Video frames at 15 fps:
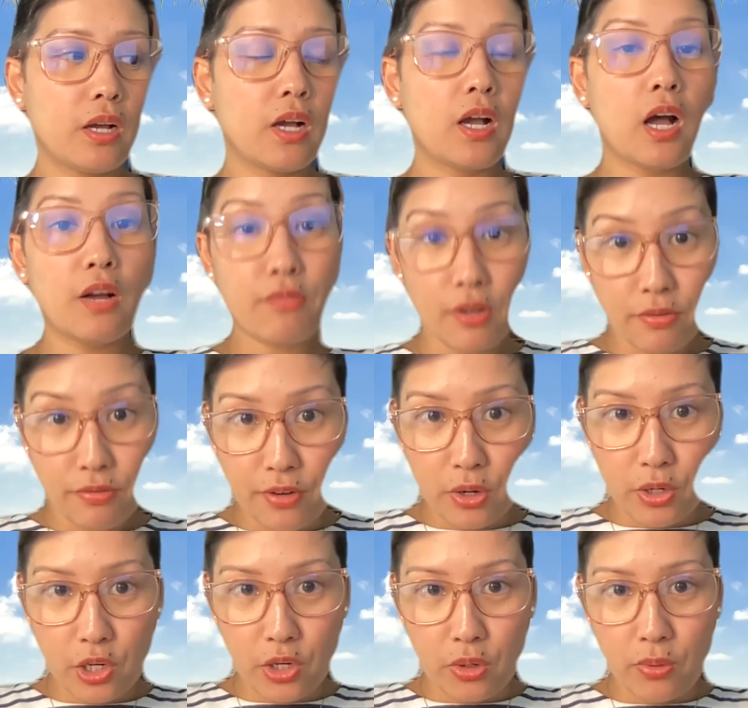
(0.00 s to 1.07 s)
cover
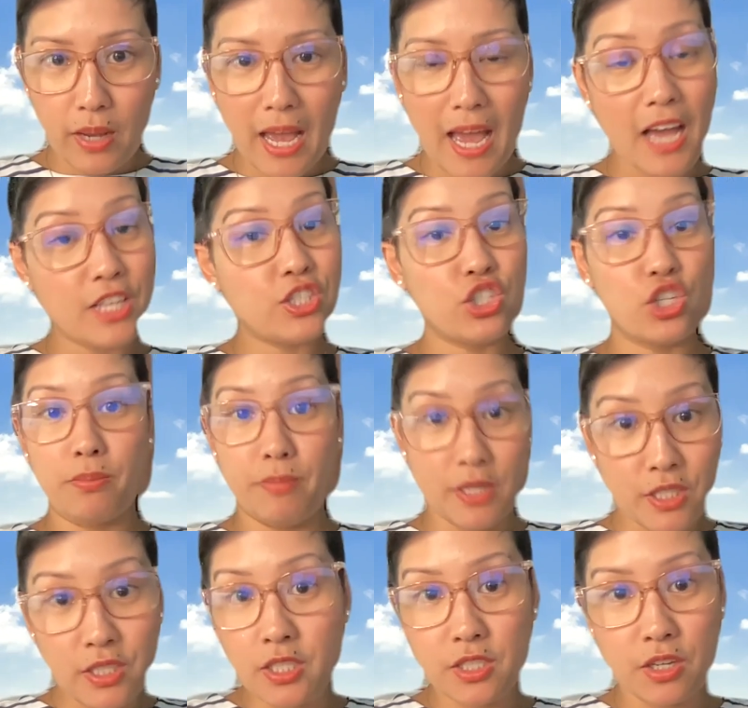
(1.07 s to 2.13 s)
photo as your
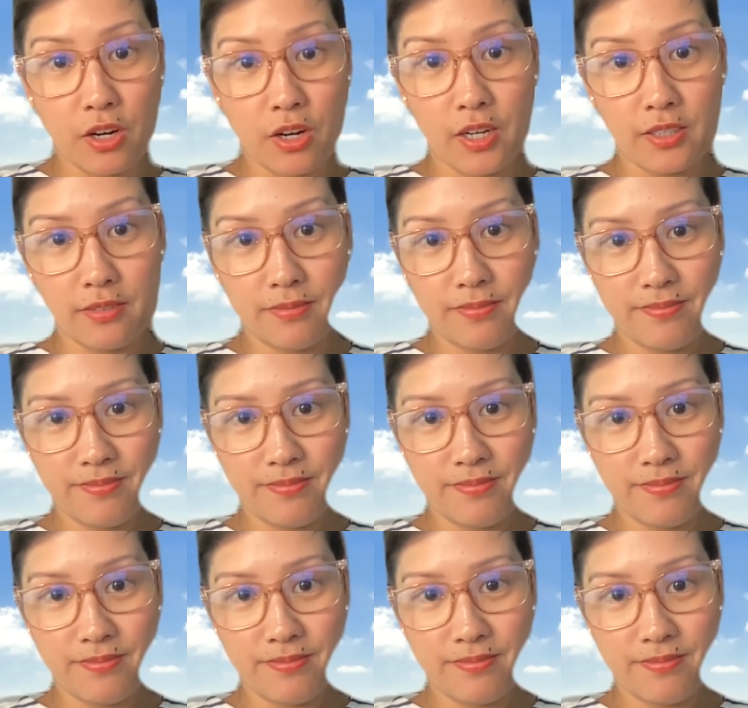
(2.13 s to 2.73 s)
business card.